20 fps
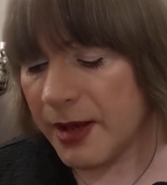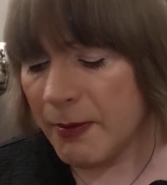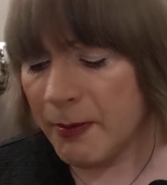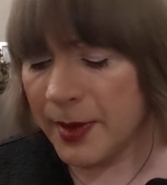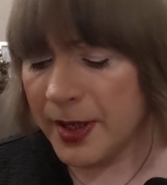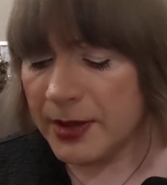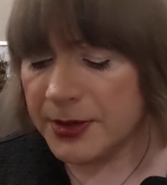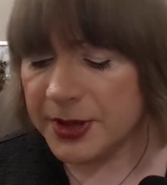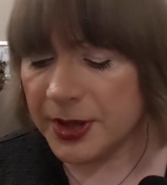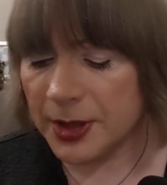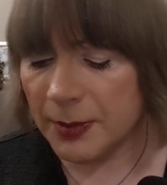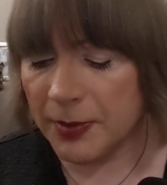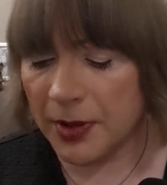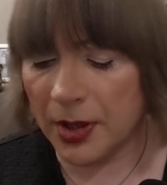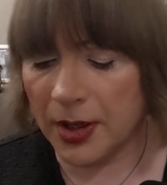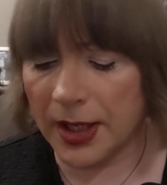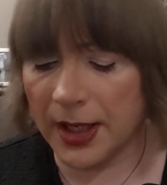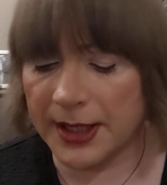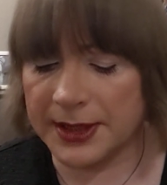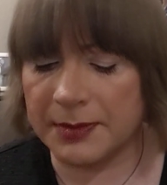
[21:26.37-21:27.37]
builds on the
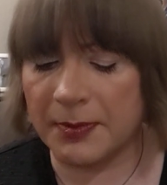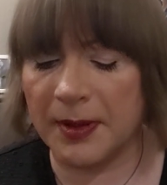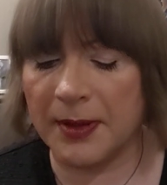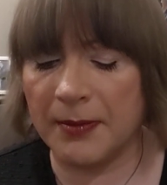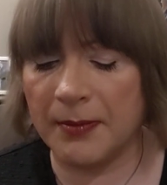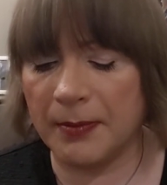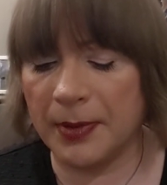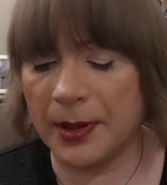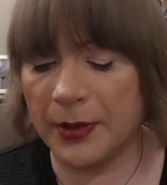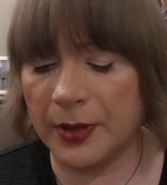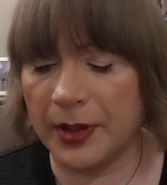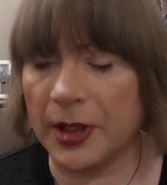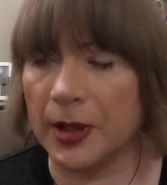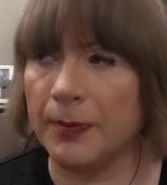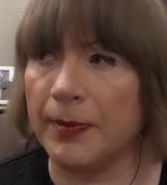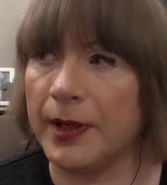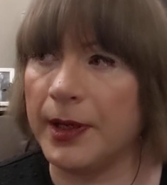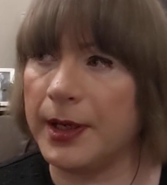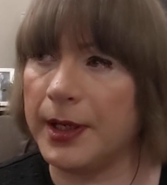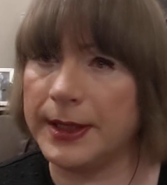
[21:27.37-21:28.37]
plot lines been building
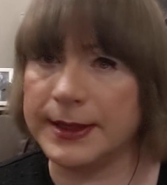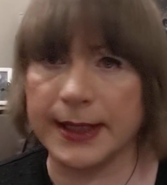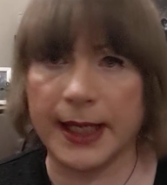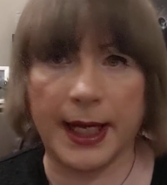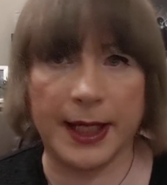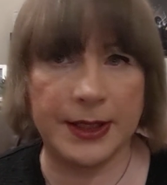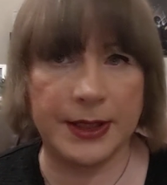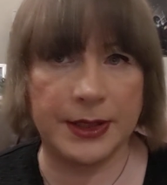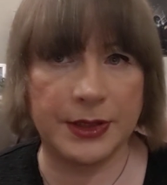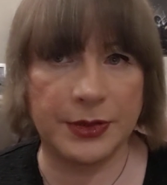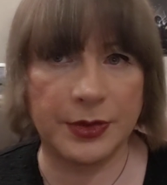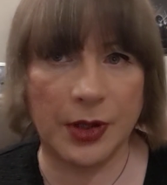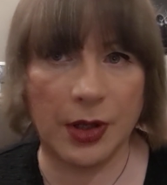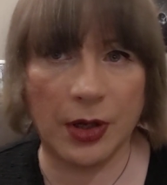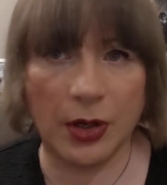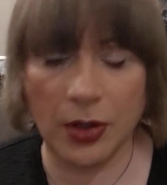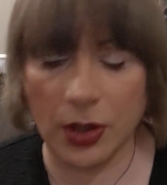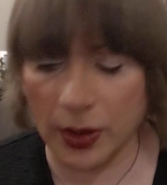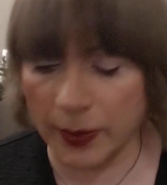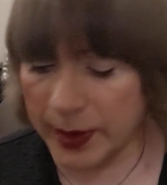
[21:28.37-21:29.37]
up in the Titans
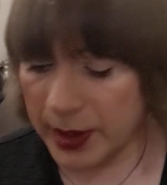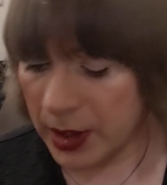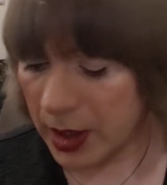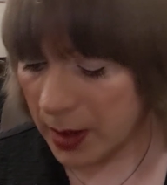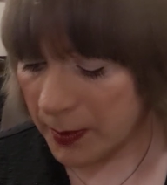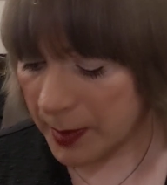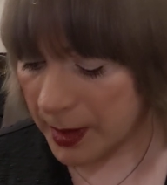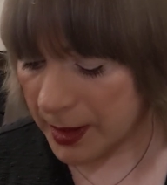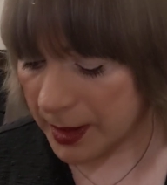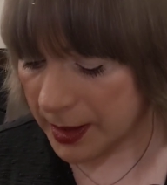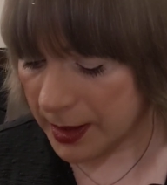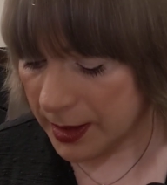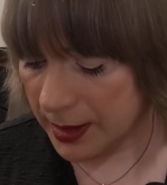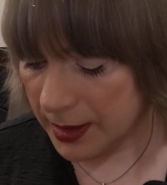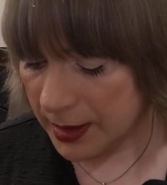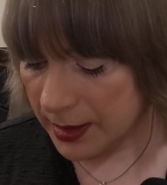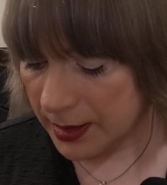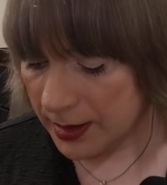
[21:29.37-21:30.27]
ongoing comic.